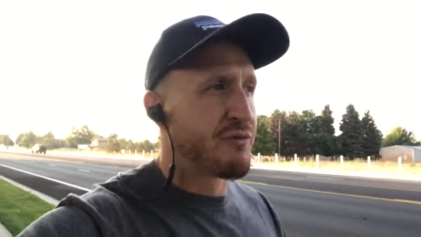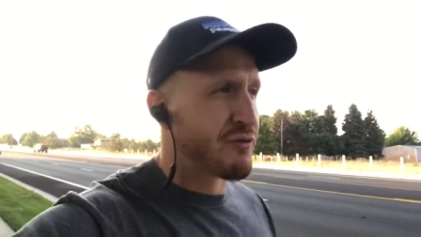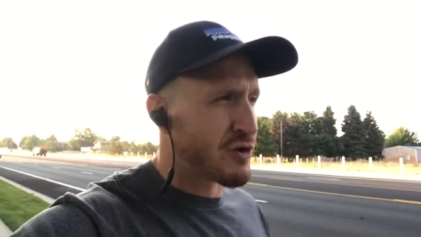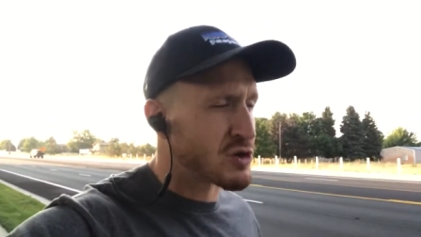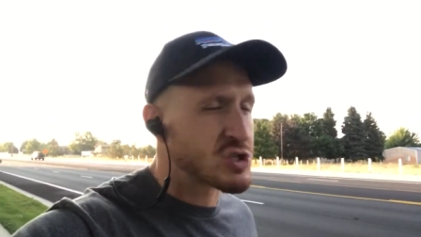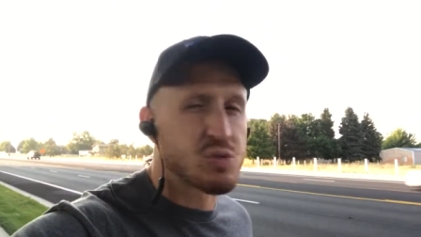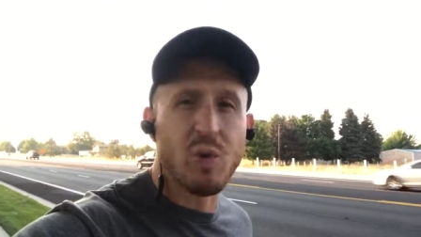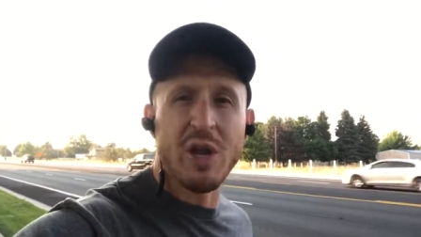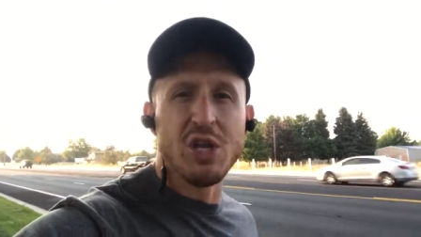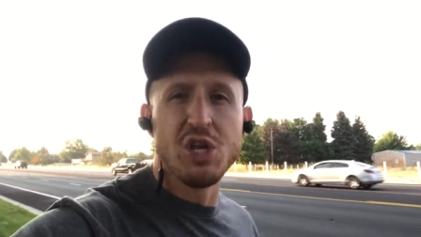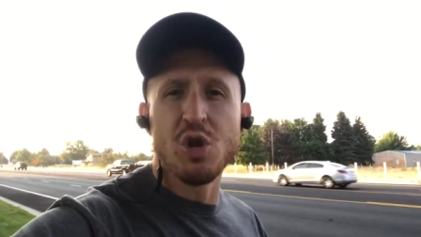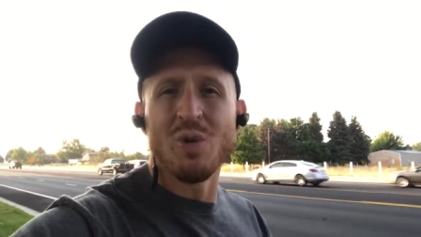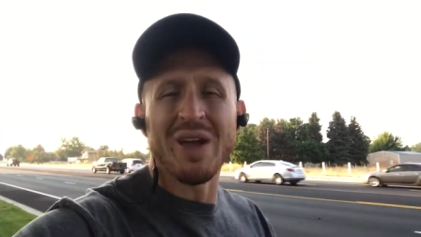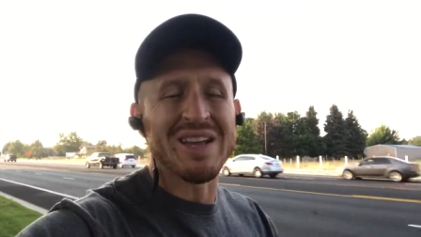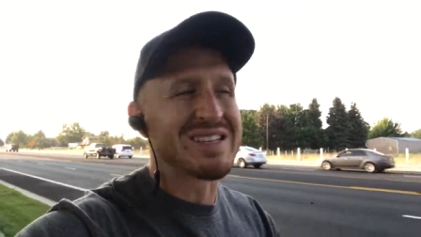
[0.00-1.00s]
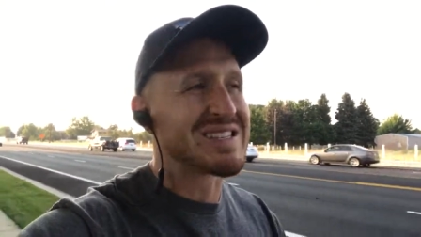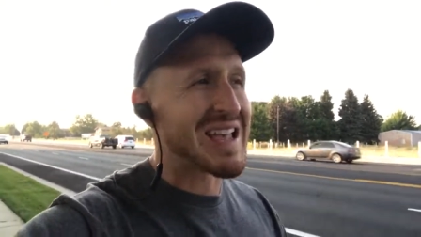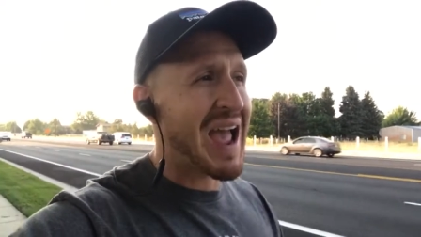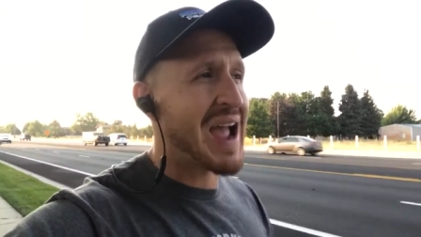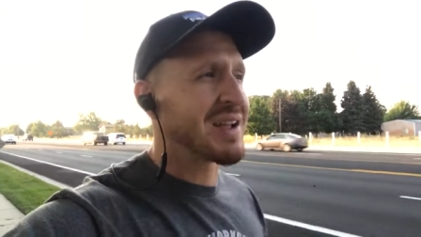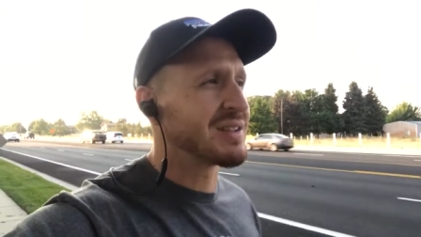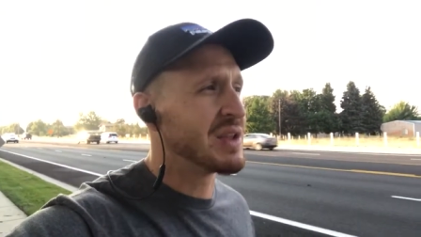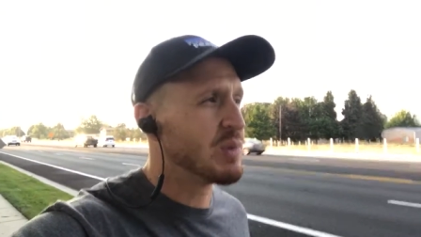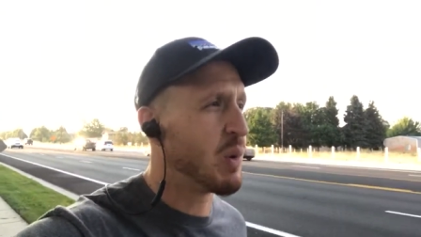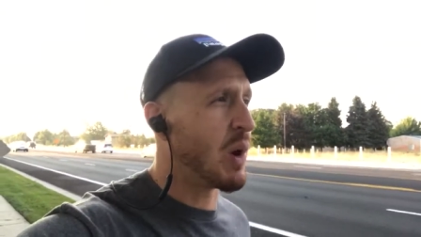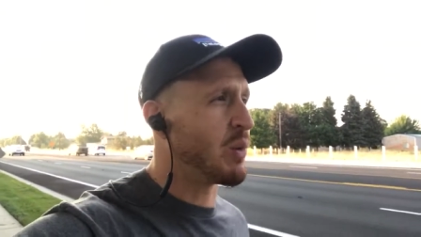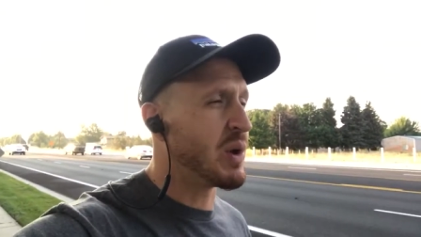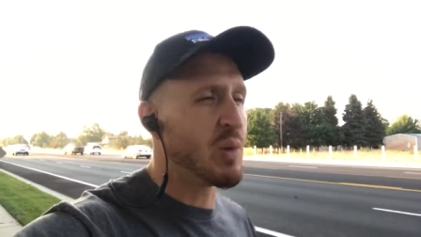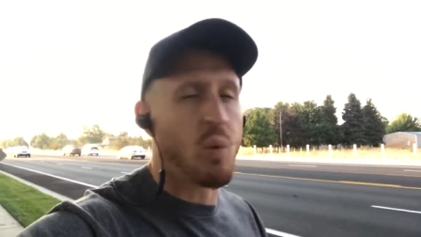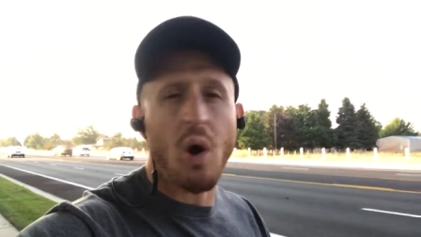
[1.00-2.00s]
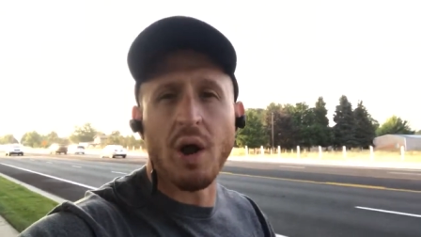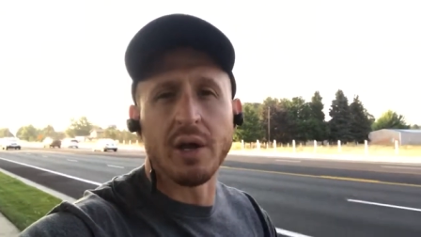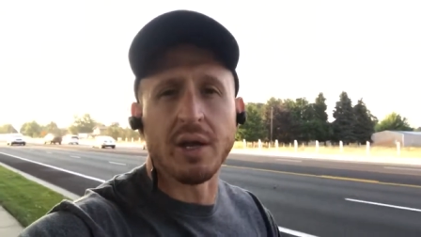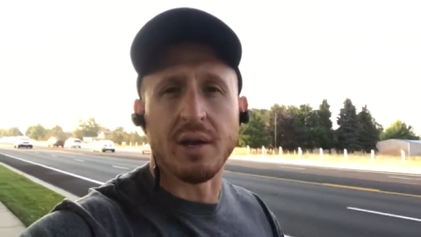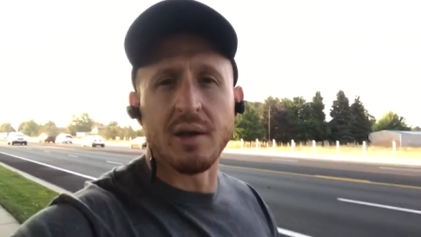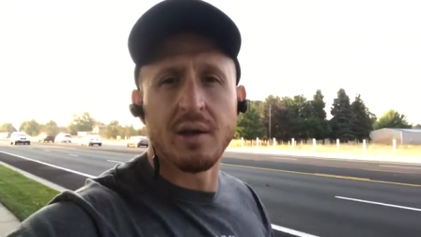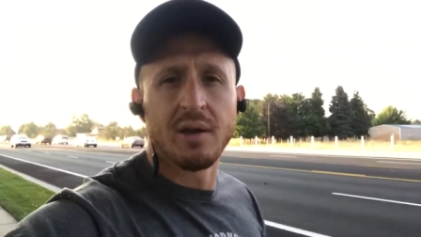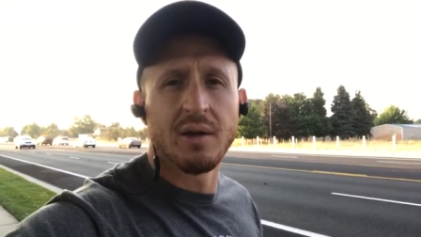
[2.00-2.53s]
First we knew exactly what we wanted.